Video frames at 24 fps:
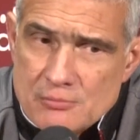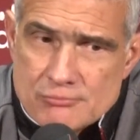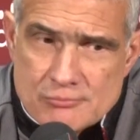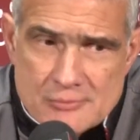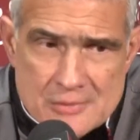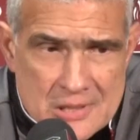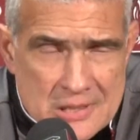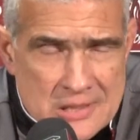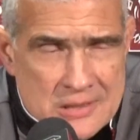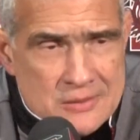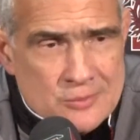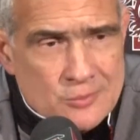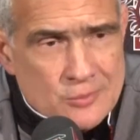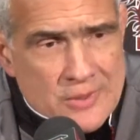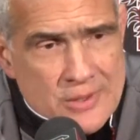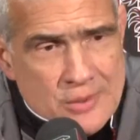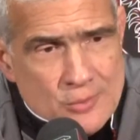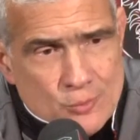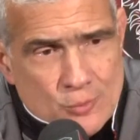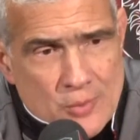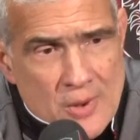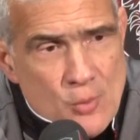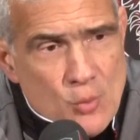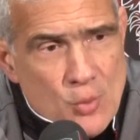
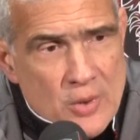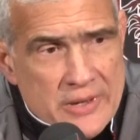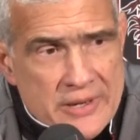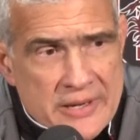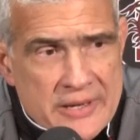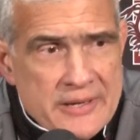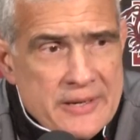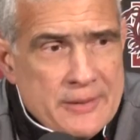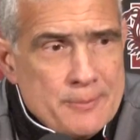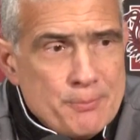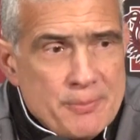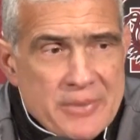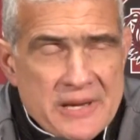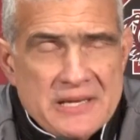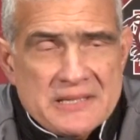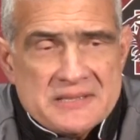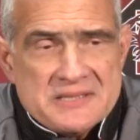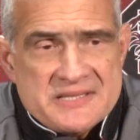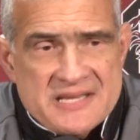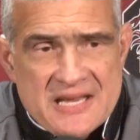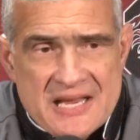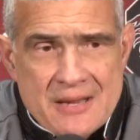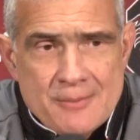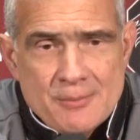We went in and beat a
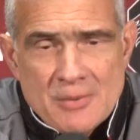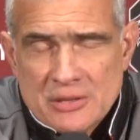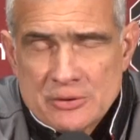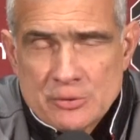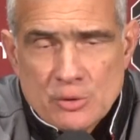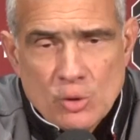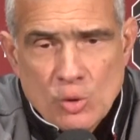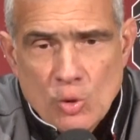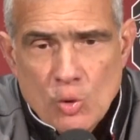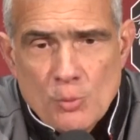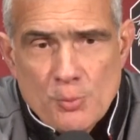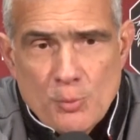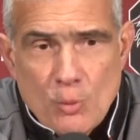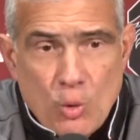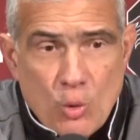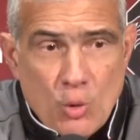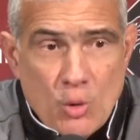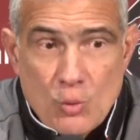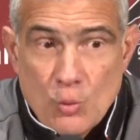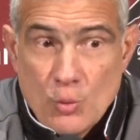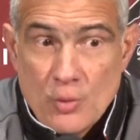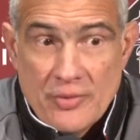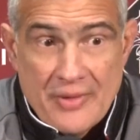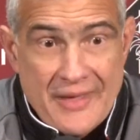team on their home
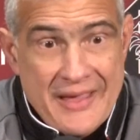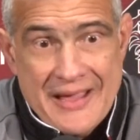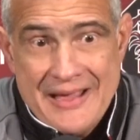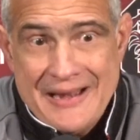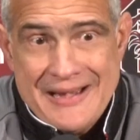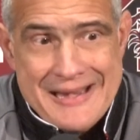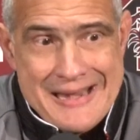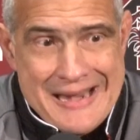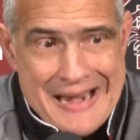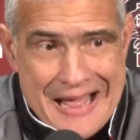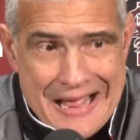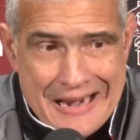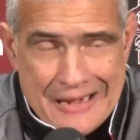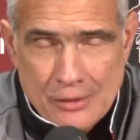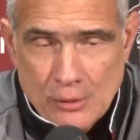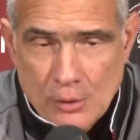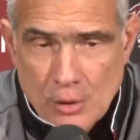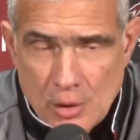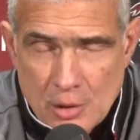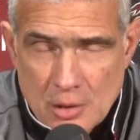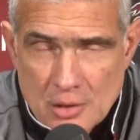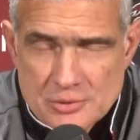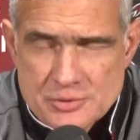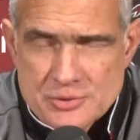court where they had not
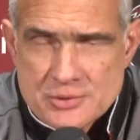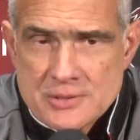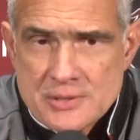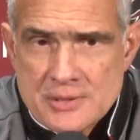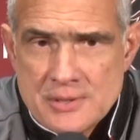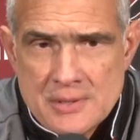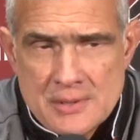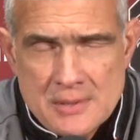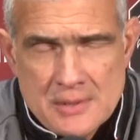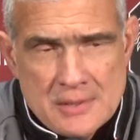lost.